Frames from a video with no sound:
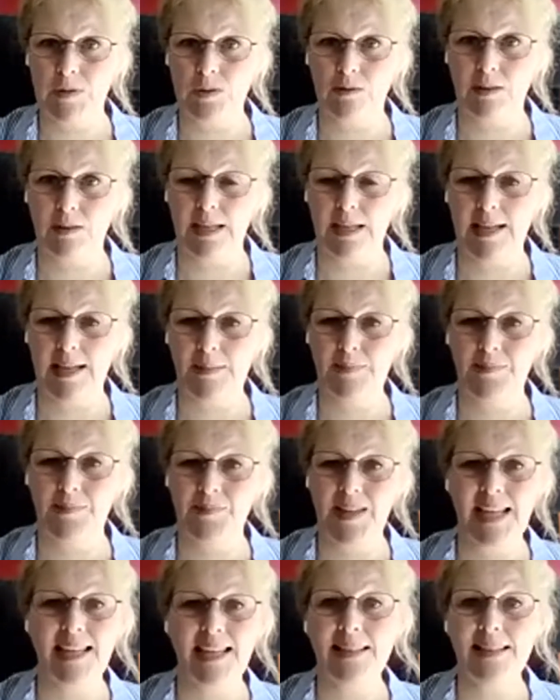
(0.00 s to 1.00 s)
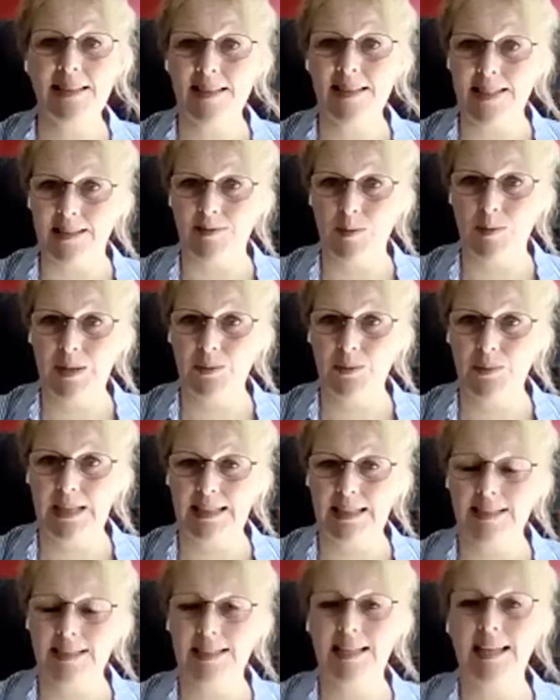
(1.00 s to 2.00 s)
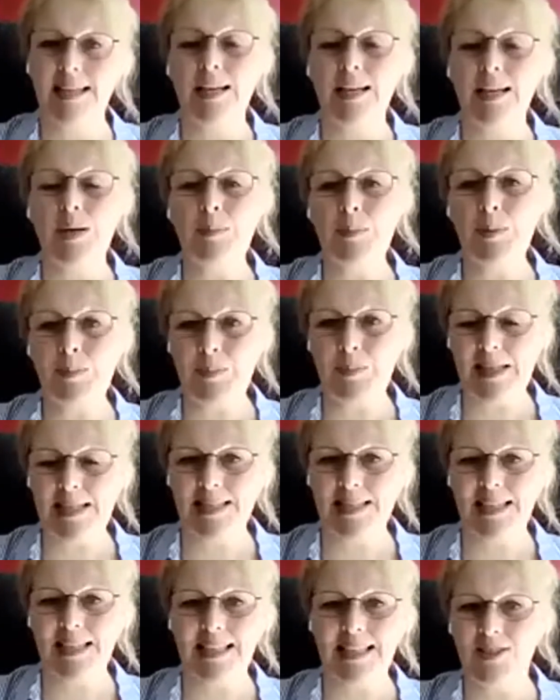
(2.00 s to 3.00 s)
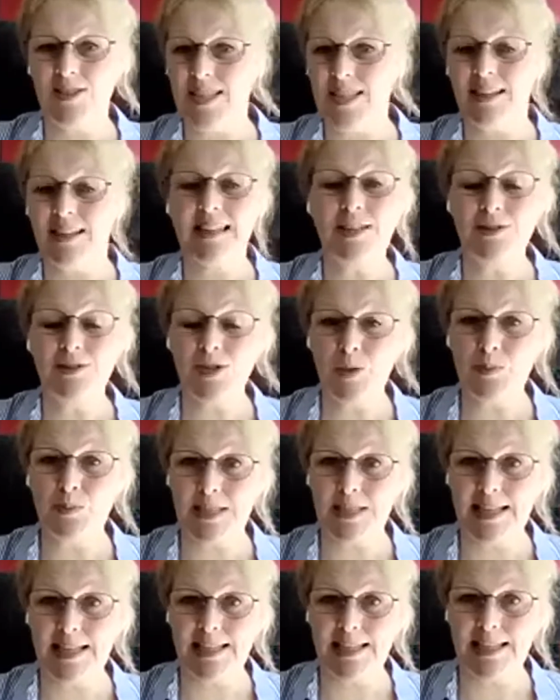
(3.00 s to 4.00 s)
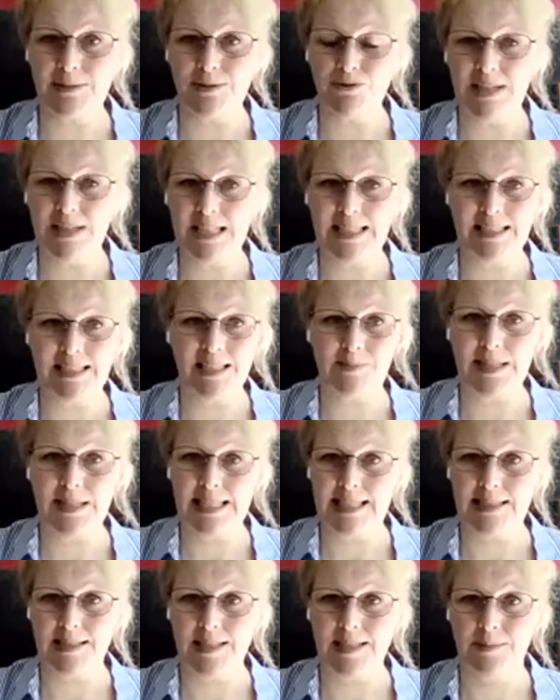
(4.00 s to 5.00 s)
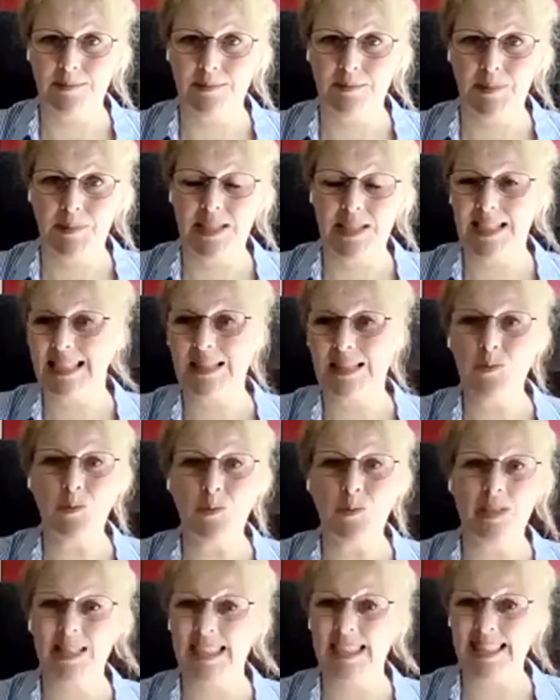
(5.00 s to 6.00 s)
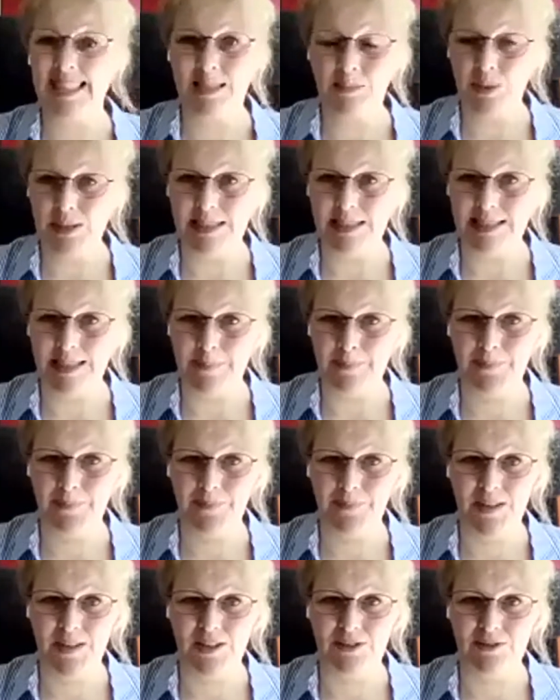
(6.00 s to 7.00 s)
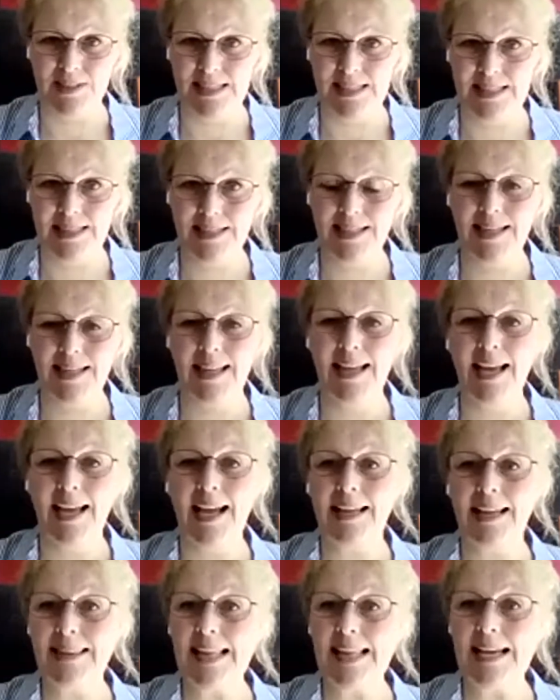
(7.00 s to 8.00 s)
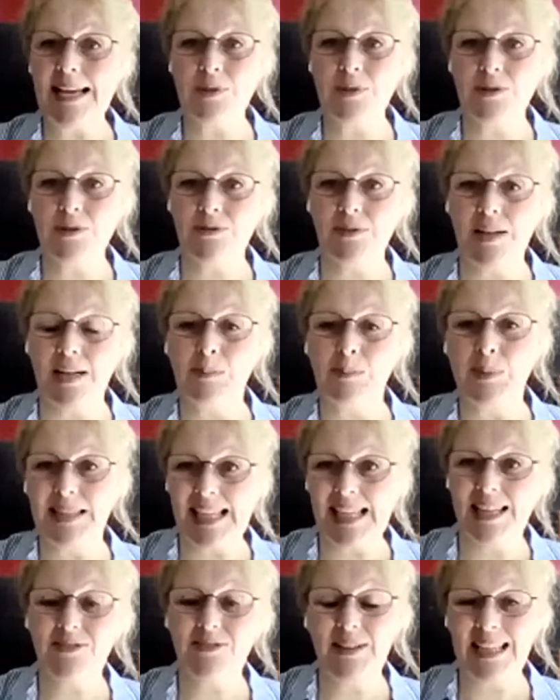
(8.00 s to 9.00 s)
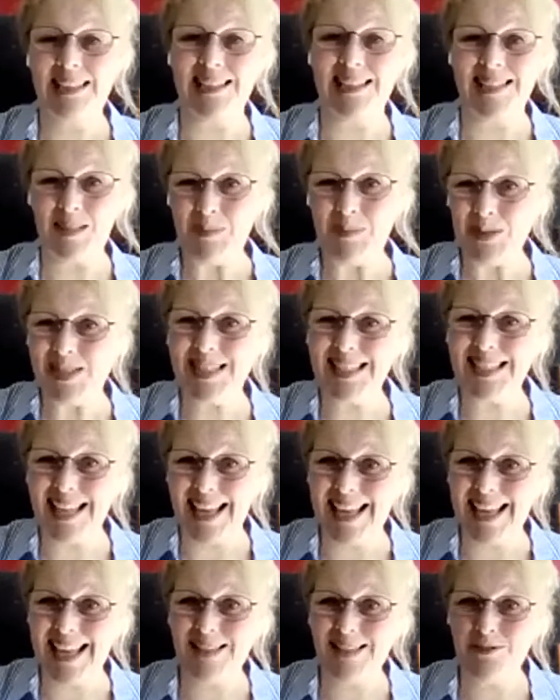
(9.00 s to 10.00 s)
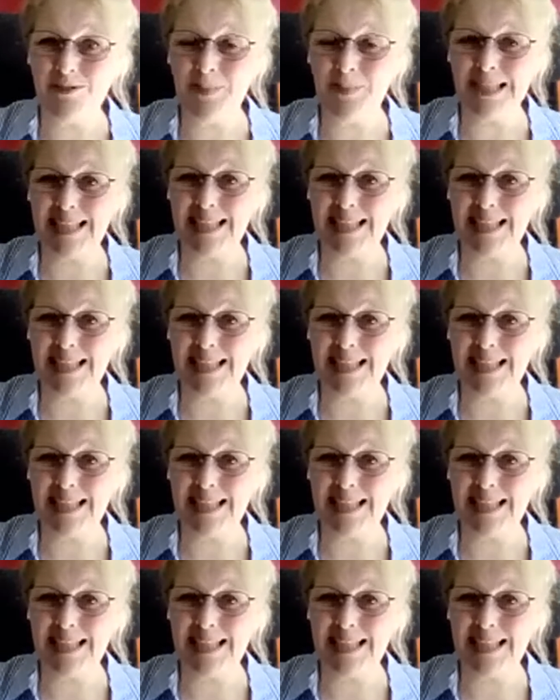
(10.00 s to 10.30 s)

okay? Sounds a bit weird, but basically, see, I used to pretend I was reading it to my dad because I didn't want to disappoint him, all right? And that was fine. But then I realized I'm not scared of my